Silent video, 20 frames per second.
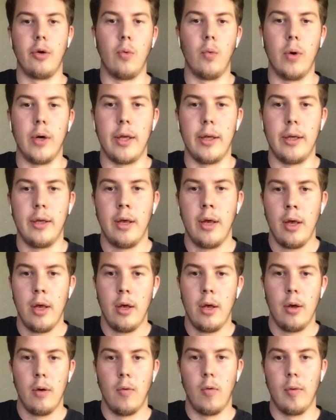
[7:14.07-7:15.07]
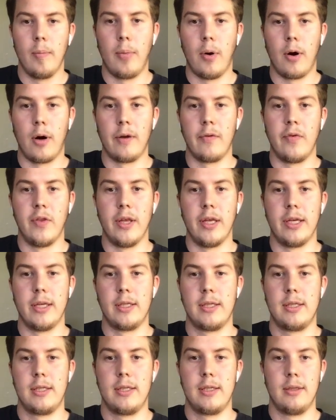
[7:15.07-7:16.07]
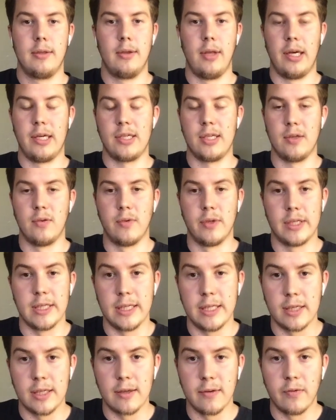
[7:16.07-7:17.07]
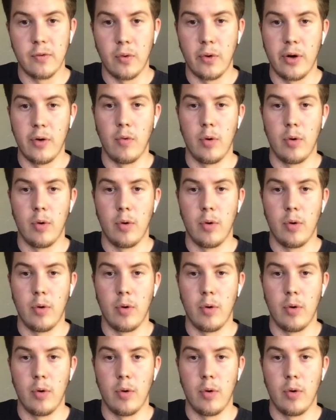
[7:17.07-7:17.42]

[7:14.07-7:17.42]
what part of this lesson was easier for you,